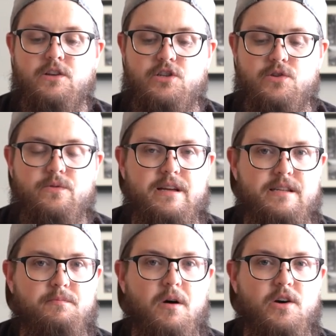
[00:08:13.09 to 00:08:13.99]
to
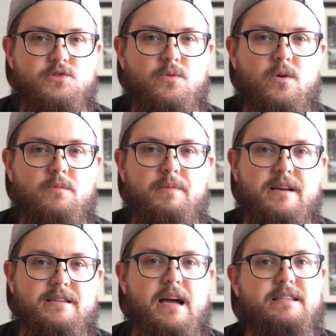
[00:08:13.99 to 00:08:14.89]
this module
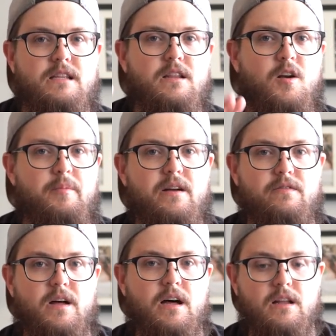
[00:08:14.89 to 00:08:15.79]
because it has a little bit
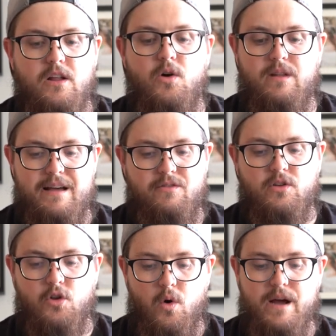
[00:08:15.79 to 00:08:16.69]
of
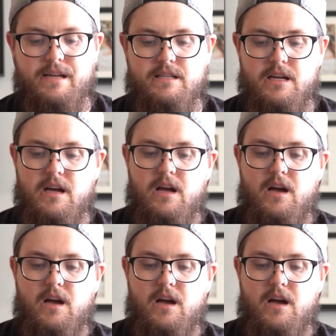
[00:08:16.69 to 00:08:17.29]
low-level noise